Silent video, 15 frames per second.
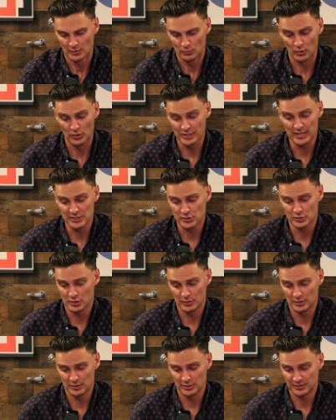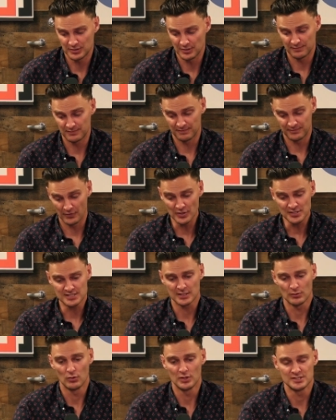Well, yeah, so the, the the first
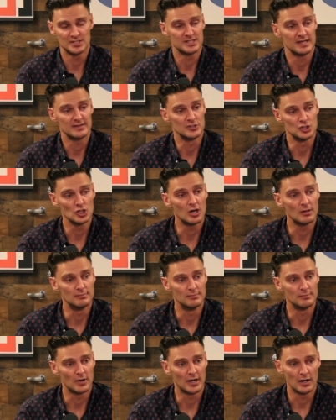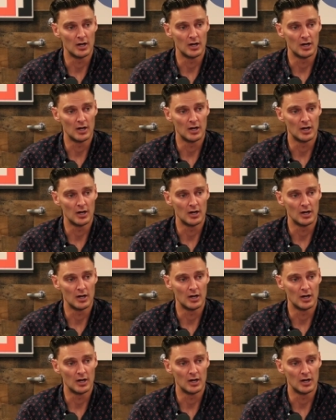thing was just getting a job, right?